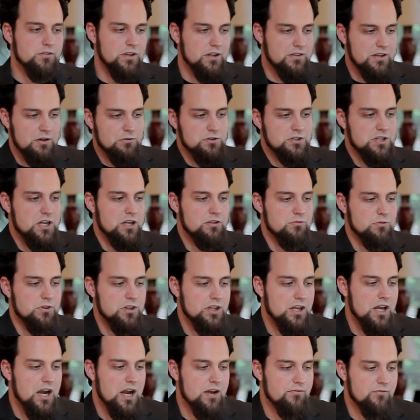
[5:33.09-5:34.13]
Like they were saying with the
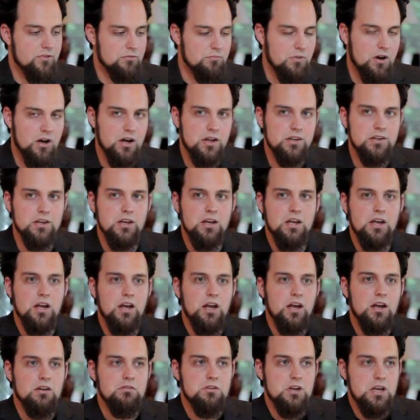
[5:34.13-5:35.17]
guy in Vermont,
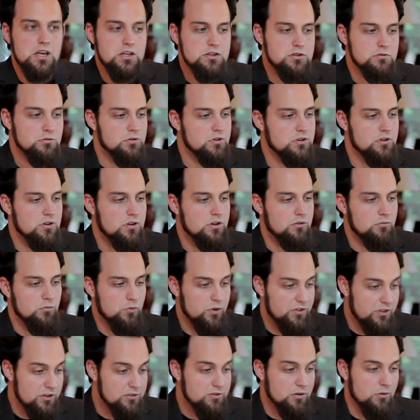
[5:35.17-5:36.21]
He's doing,
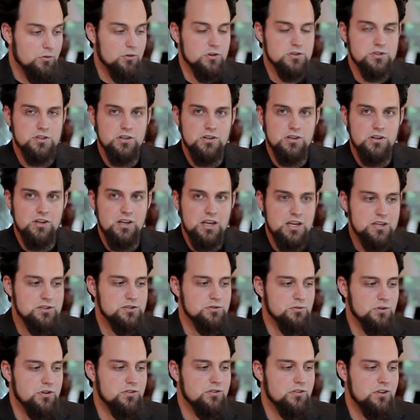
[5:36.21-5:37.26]
with his horse, he's
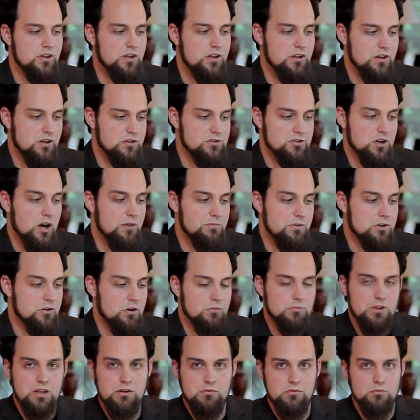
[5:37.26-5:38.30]
doing the a job that
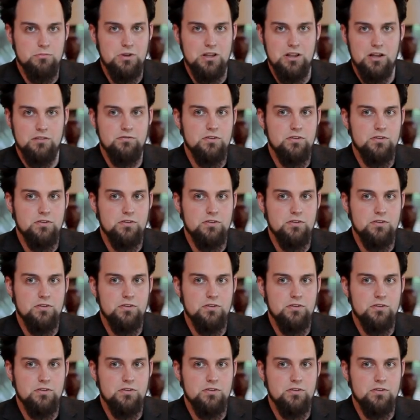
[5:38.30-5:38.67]
normally it would be like